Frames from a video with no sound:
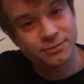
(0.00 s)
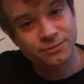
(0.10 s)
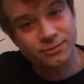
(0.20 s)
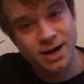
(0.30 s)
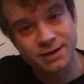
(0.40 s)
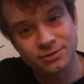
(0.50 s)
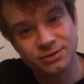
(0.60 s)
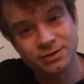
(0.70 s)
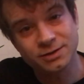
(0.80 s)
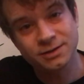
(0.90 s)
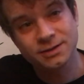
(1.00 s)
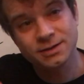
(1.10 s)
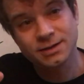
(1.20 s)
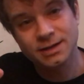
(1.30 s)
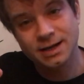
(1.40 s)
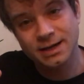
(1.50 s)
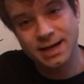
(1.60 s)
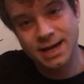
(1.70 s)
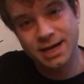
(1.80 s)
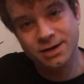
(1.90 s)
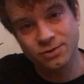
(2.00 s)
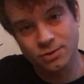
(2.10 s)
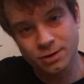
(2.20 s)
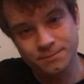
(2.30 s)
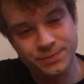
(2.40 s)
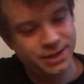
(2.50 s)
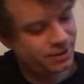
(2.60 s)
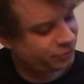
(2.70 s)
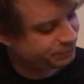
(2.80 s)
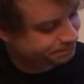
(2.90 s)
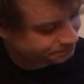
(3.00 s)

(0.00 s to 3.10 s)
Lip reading: fret an A chord is